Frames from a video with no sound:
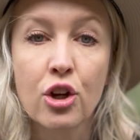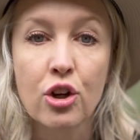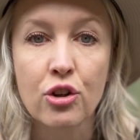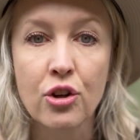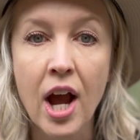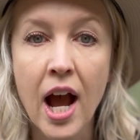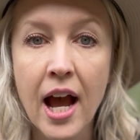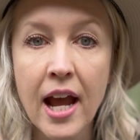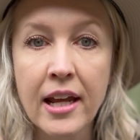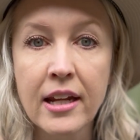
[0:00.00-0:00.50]

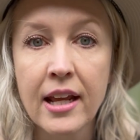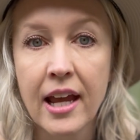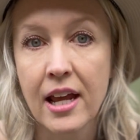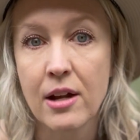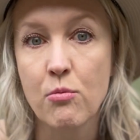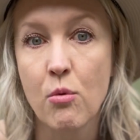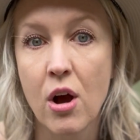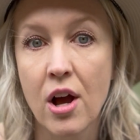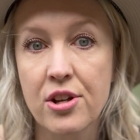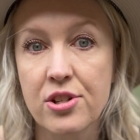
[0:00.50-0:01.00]
cried,
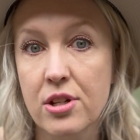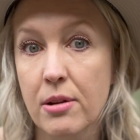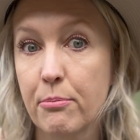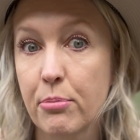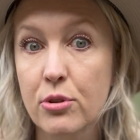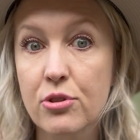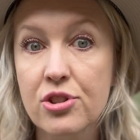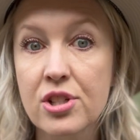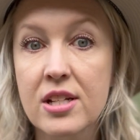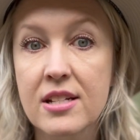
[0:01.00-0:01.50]
and watched
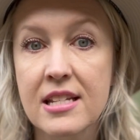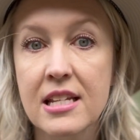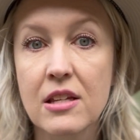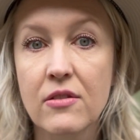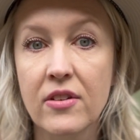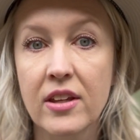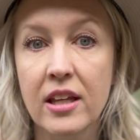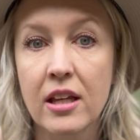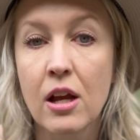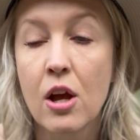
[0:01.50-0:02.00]
bullshit
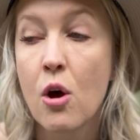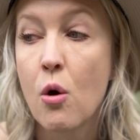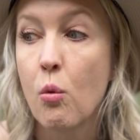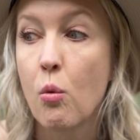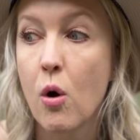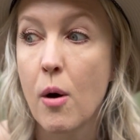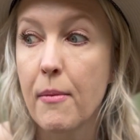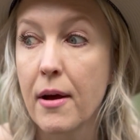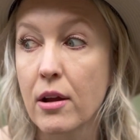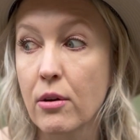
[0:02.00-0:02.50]
TV
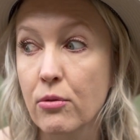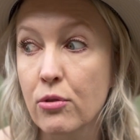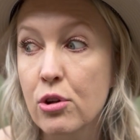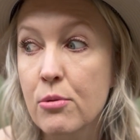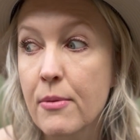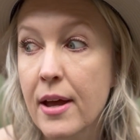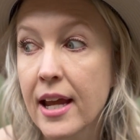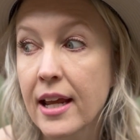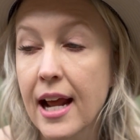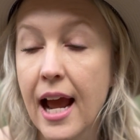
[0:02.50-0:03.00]
while my
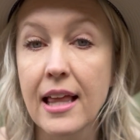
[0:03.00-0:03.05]
roommate,